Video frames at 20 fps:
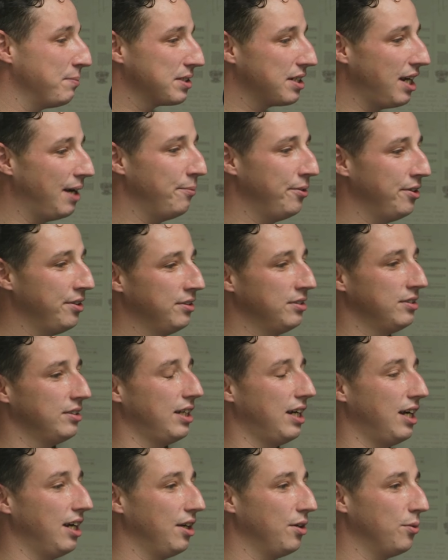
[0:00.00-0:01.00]
Cameron.
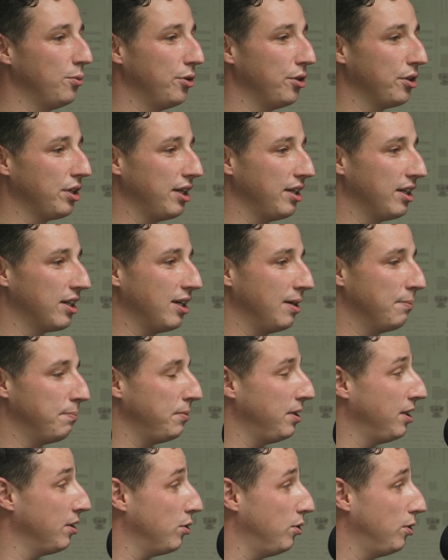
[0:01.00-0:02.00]
I work at a
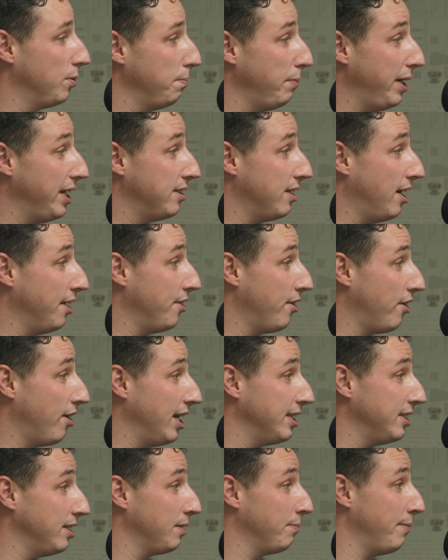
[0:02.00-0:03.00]
company called Pet
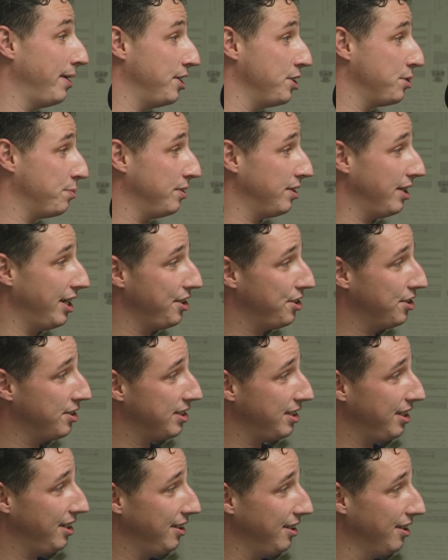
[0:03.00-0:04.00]
Underwriting Management
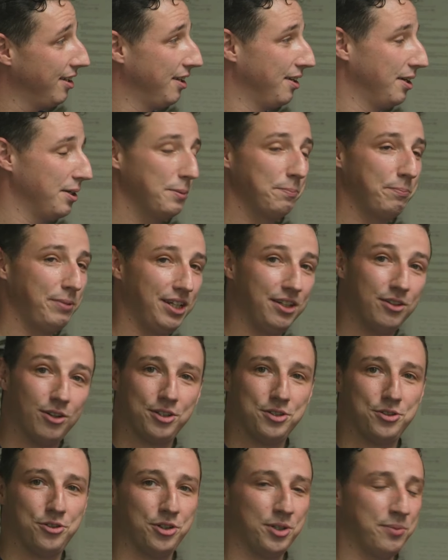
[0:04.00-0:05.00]
Agency,
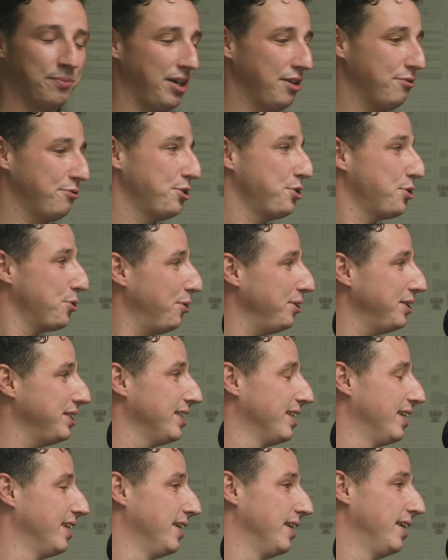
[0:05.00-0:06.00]
P.UMA for short.